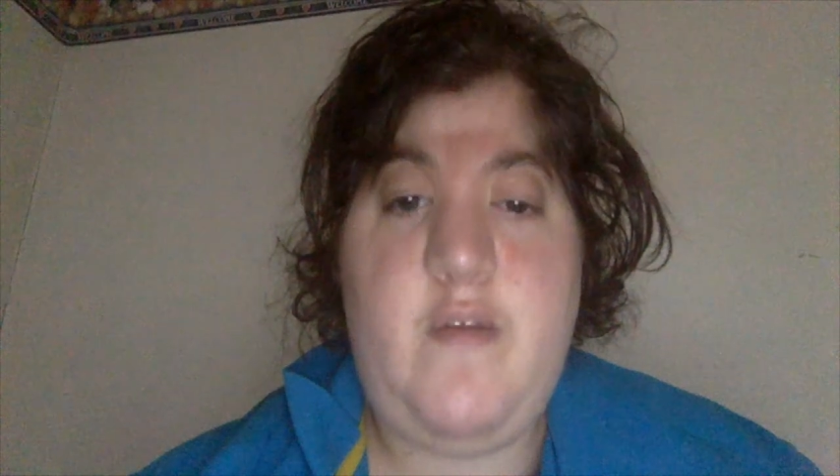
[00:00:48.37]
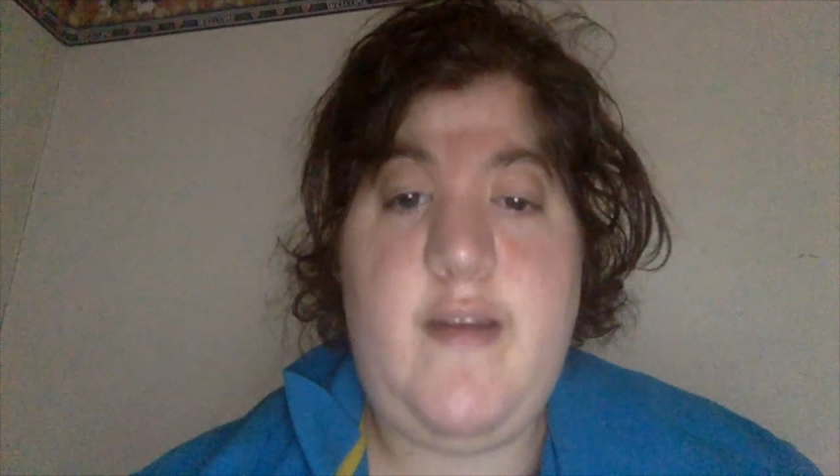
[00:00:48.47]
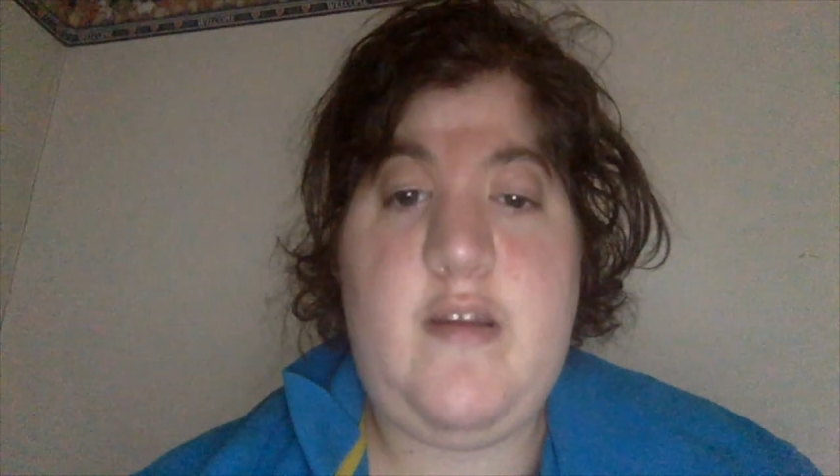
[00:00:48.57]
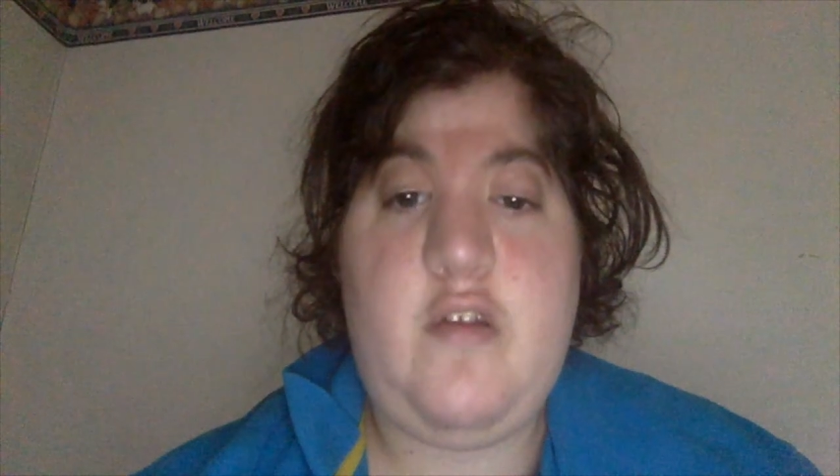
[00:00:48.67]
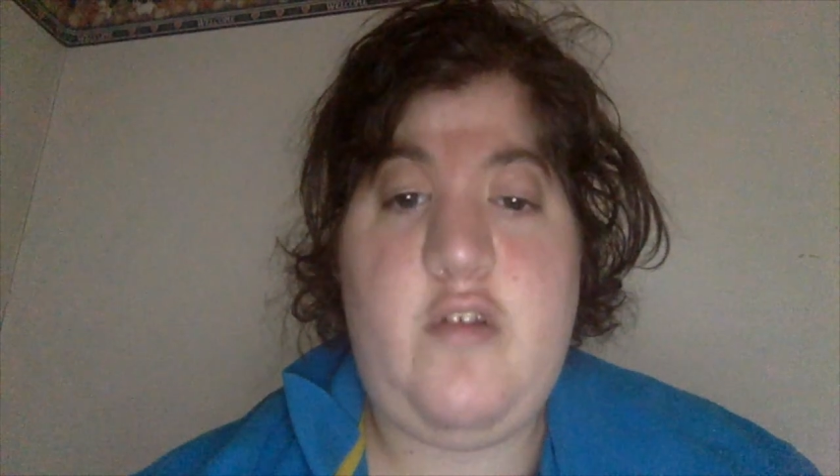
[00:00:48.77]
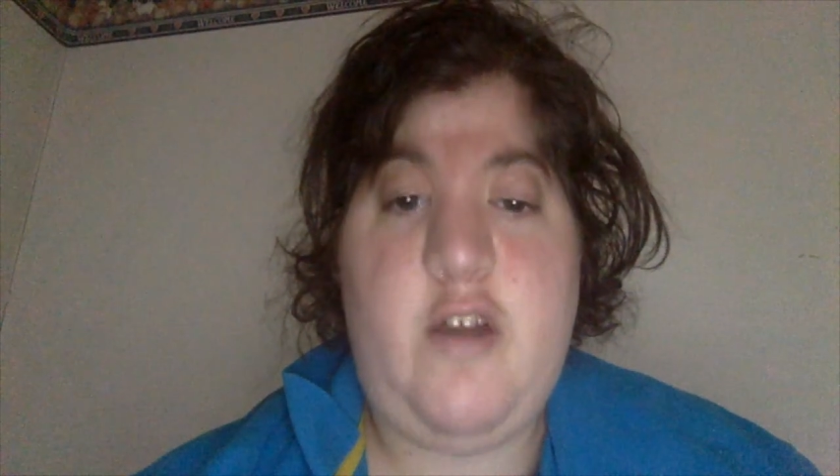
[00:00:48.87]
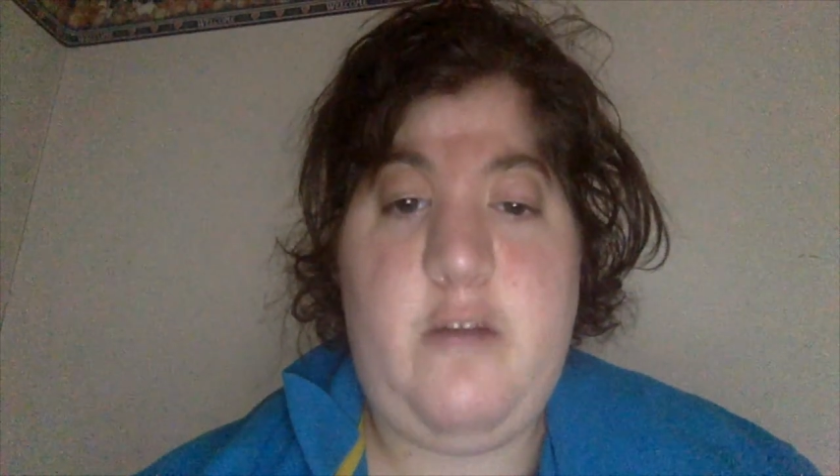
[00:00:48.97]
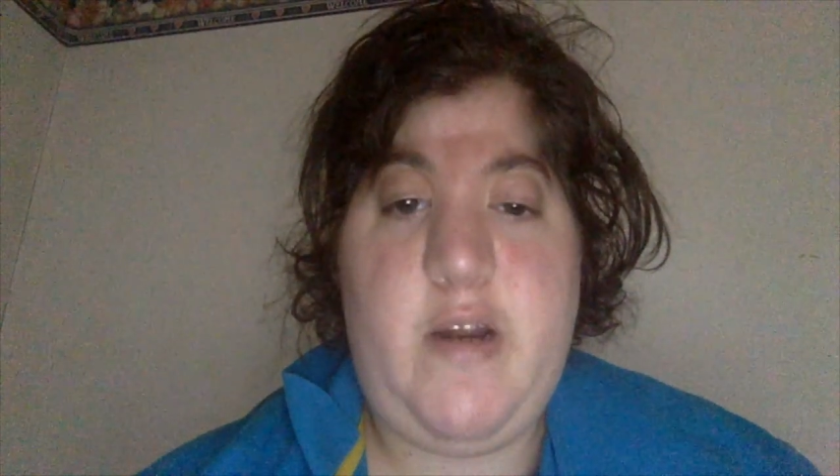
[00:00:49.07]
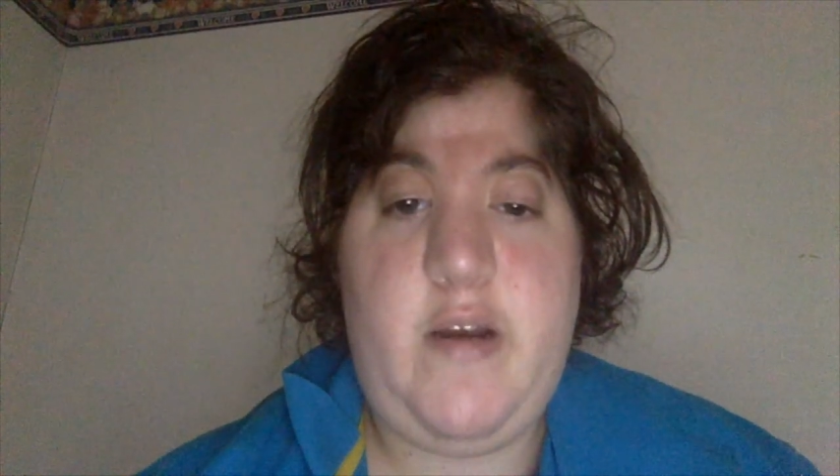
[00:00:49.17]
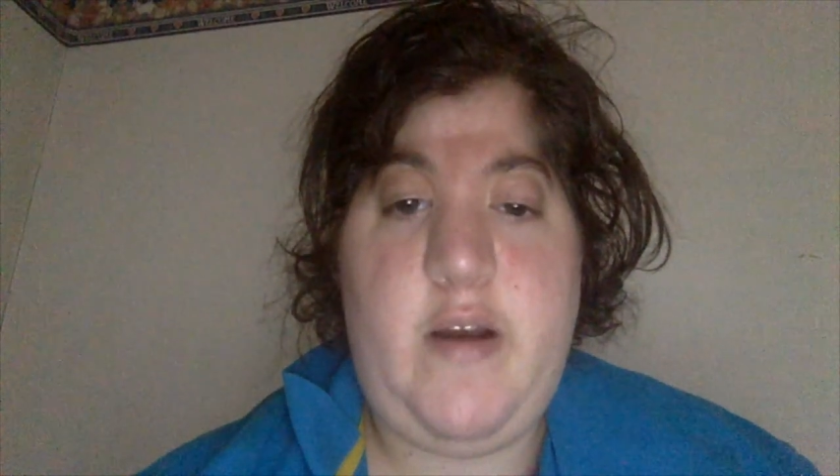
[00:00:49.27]
and he's trained
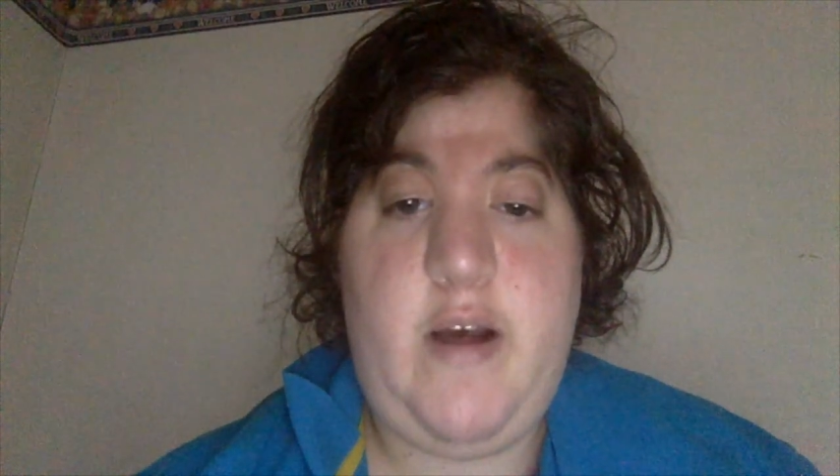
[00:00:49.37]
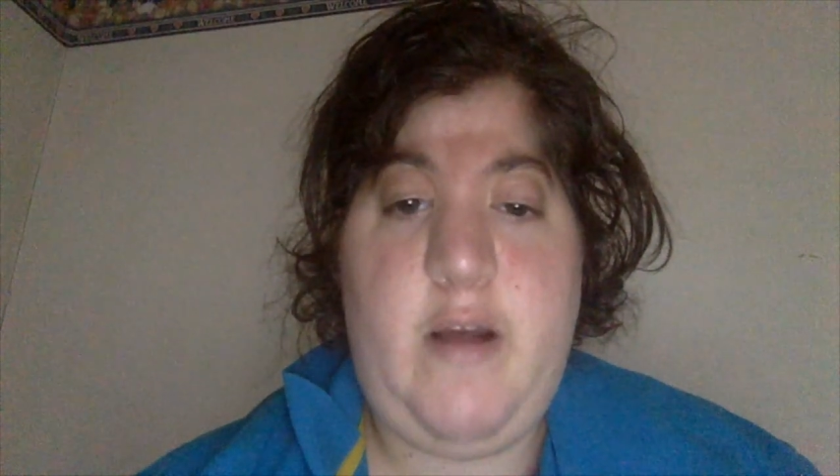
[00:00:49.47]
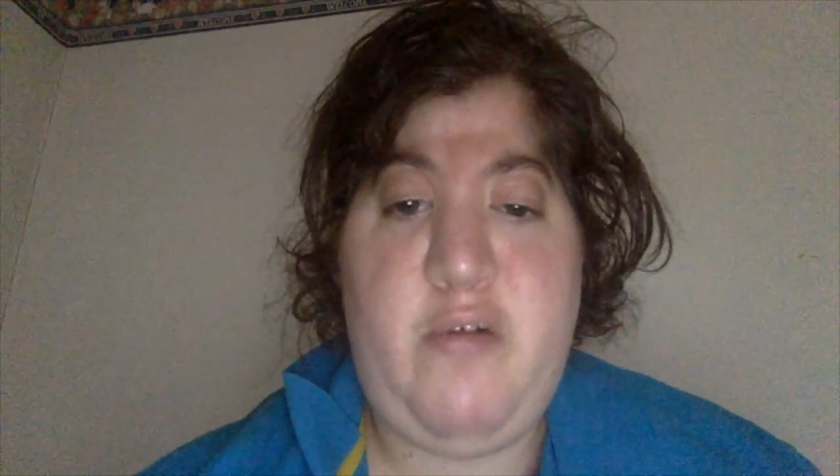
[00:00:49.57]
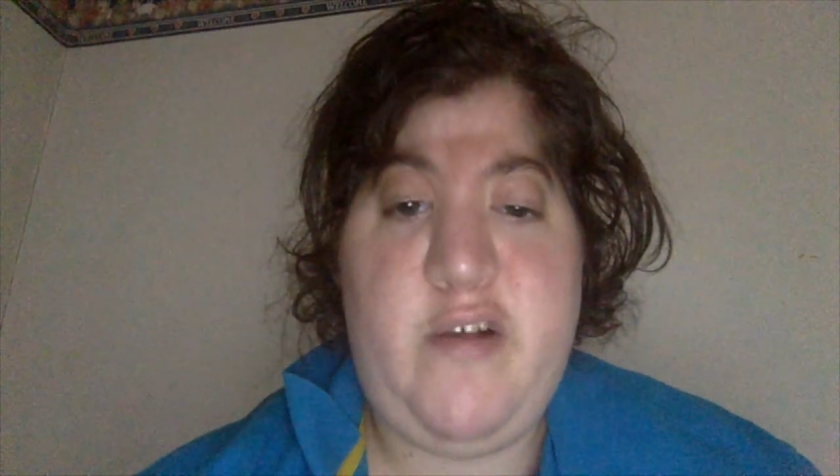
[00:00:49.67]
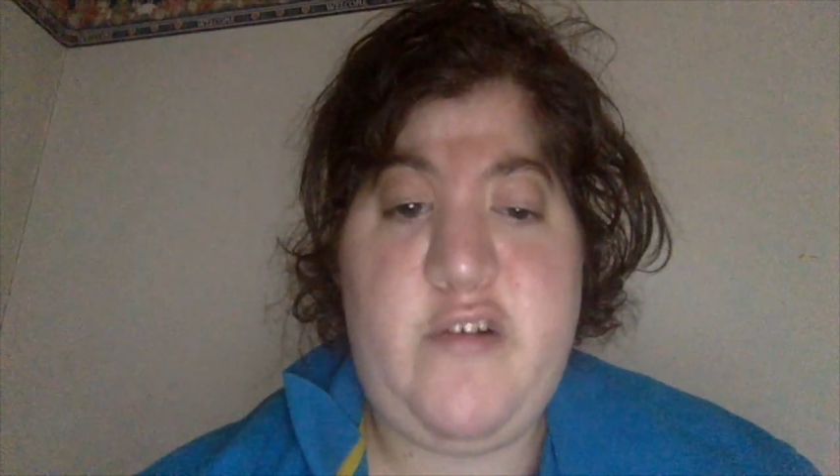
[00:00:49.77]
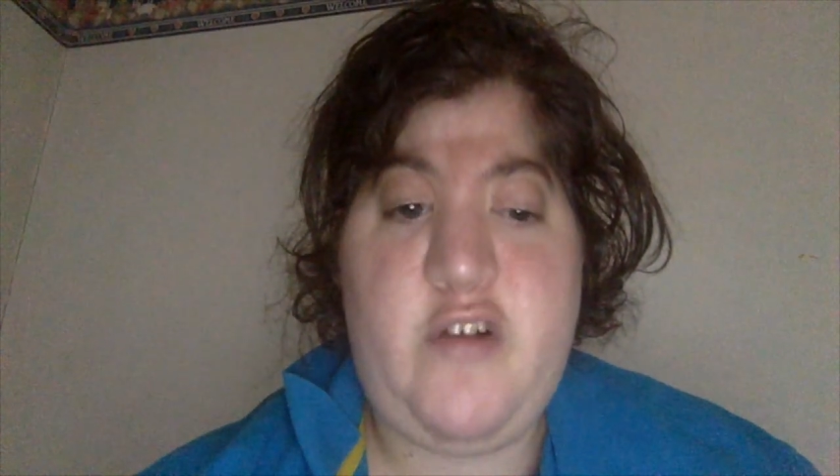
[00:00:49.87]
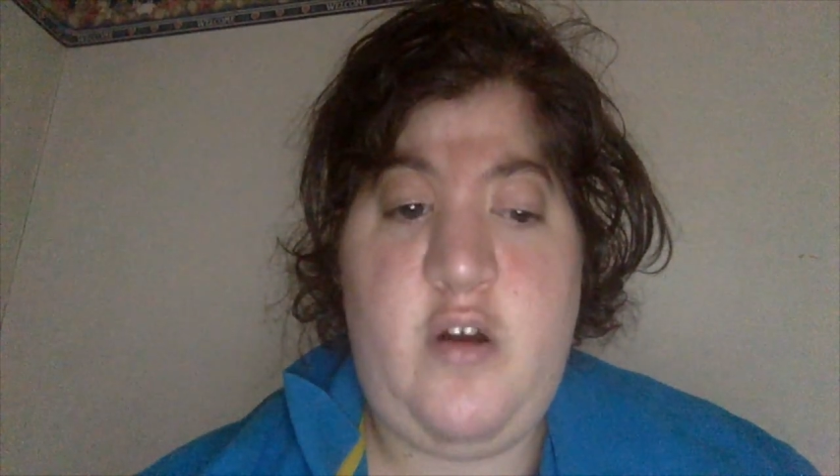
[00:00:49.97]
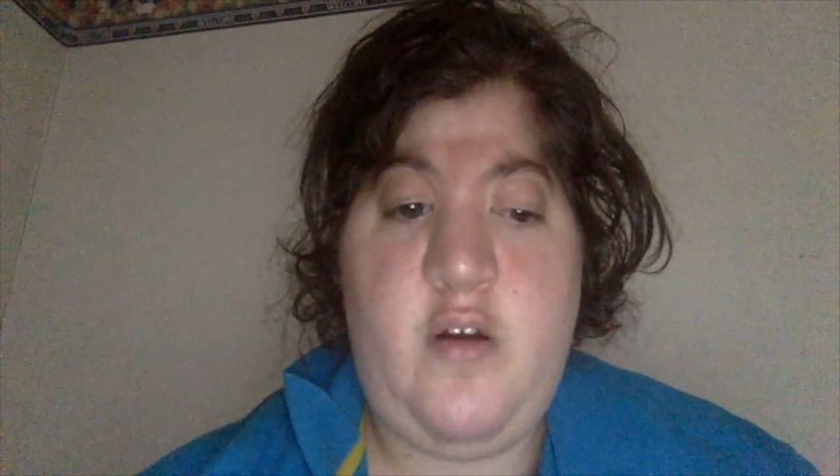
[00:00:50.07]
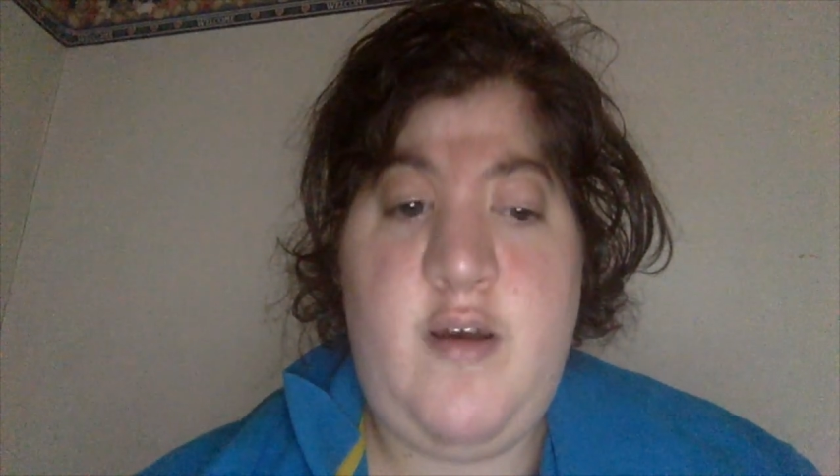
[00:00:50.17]
by Todd Fletcher.